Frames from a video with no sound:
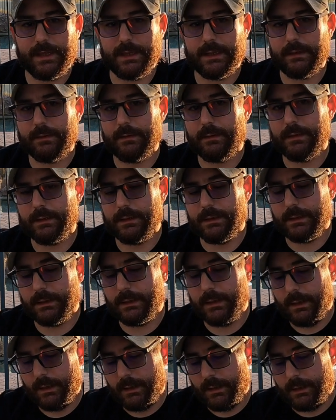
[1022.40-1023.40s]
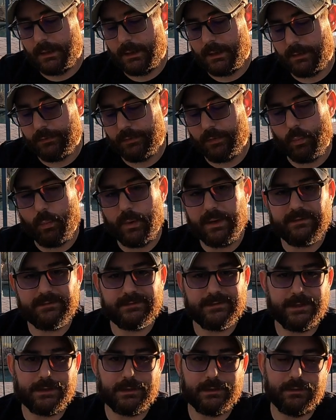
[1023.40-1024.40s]
and the uh, the weights,
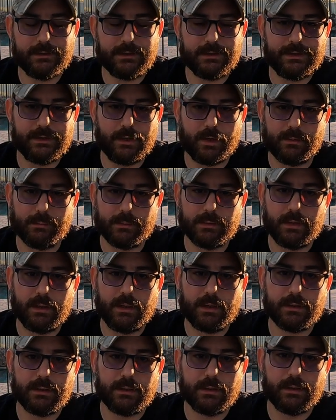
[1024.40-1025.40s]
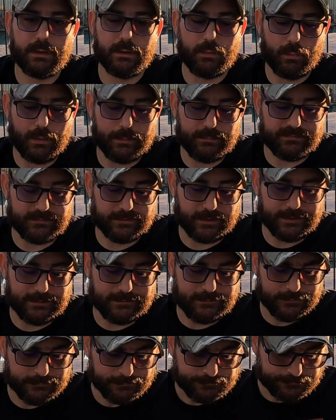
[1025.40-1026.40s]
take a look at the ARMOLOQ uh,
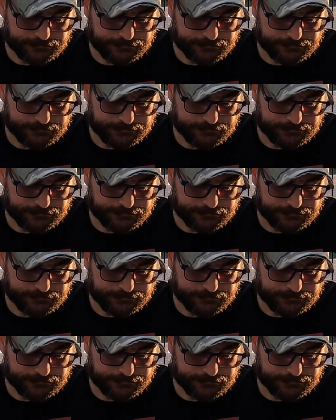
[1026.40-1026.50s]
website.